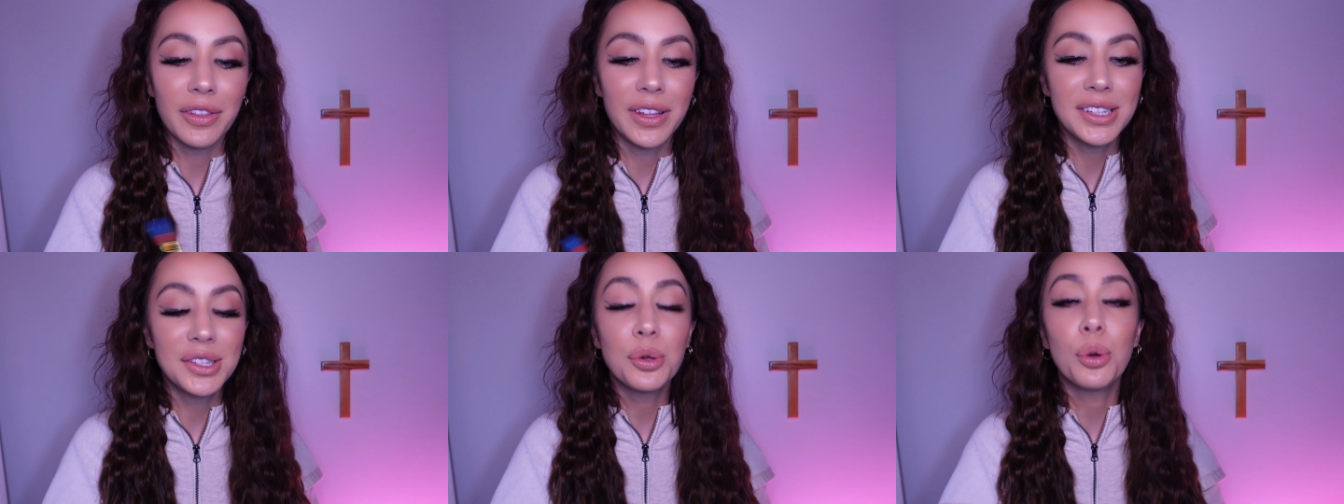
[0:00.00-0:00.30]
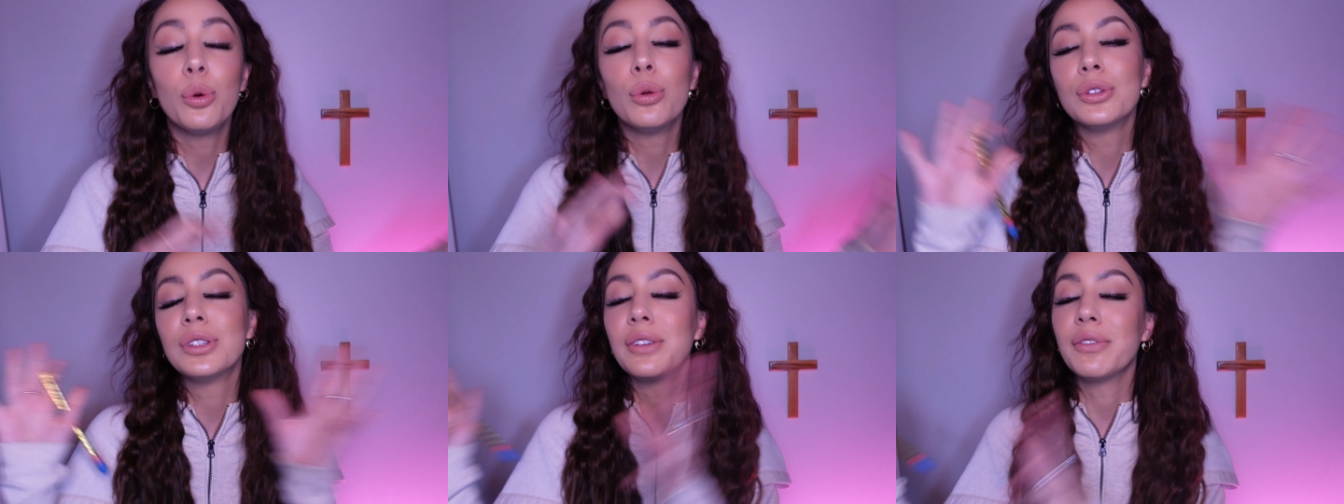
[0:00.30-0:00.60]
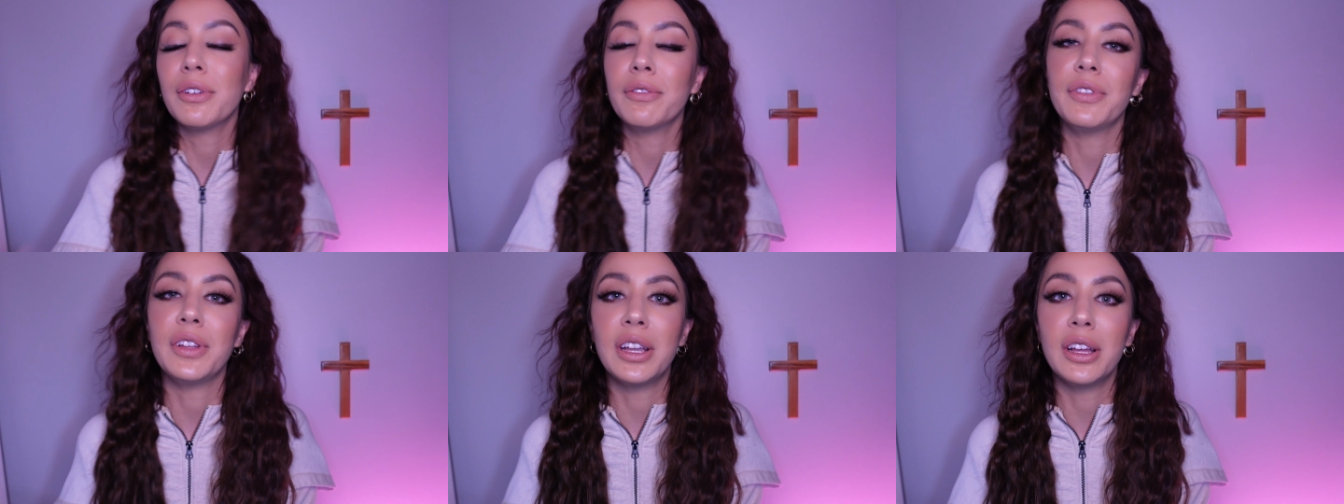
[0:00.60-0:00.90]
That's a whole
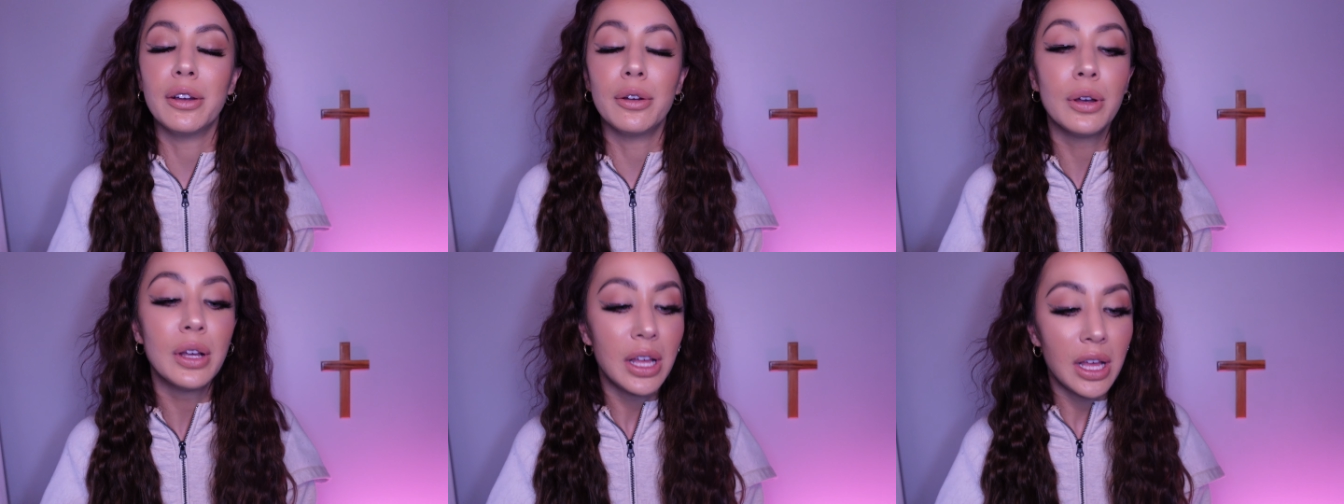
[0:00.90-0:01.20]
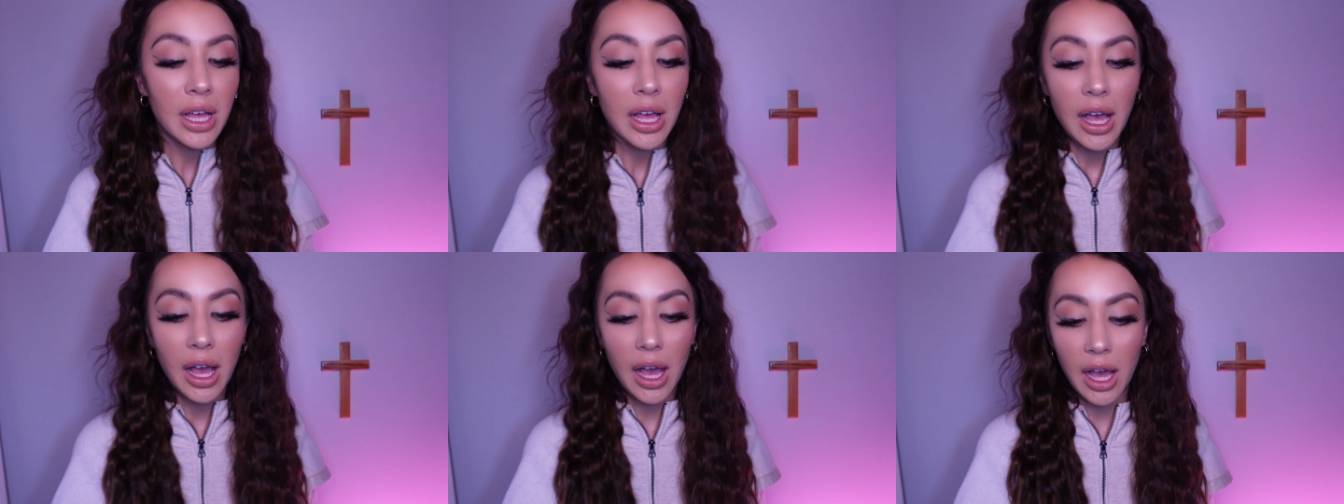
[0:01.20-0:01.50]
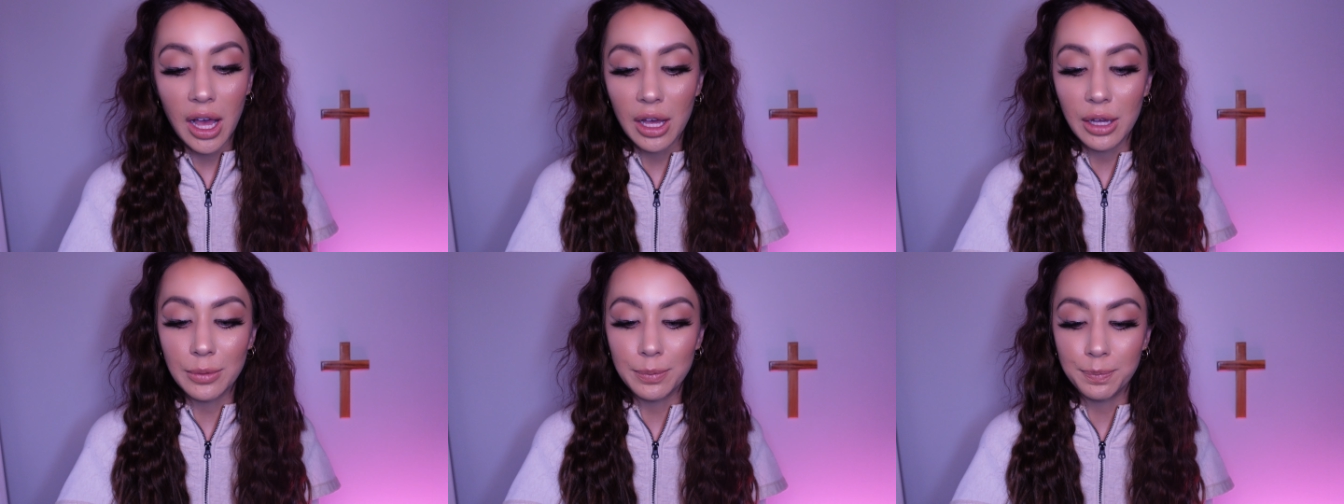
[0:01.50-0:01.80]
different video.
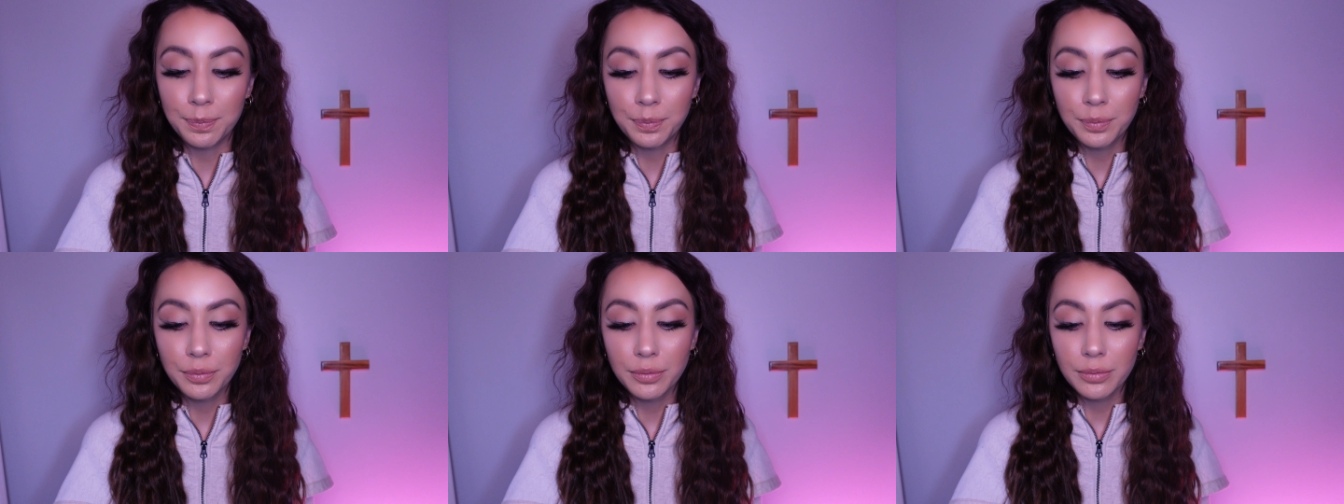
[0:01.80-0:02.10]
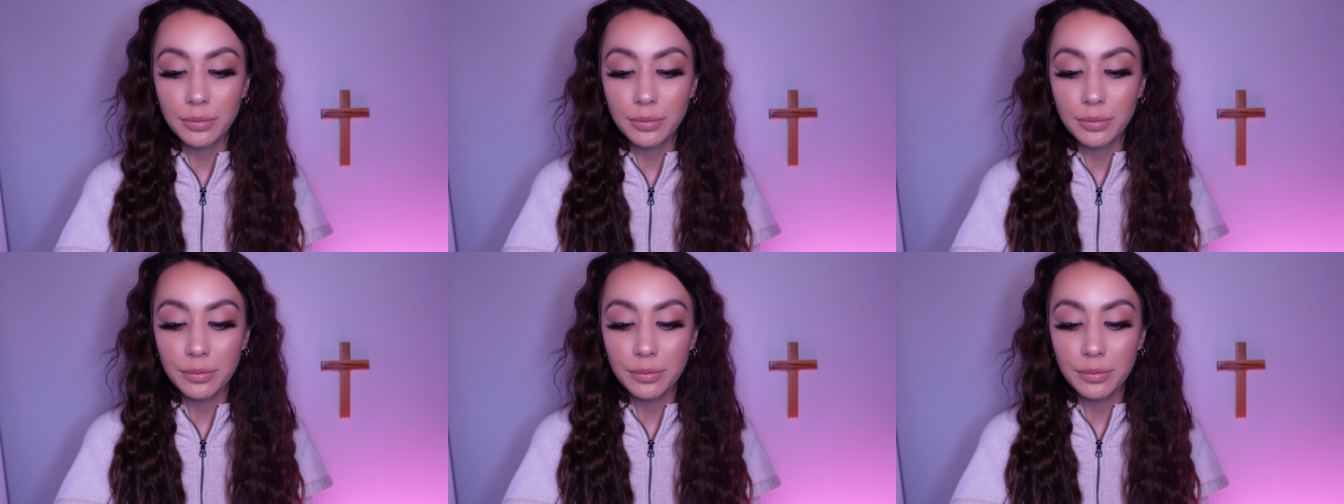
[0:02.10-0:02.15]
Um,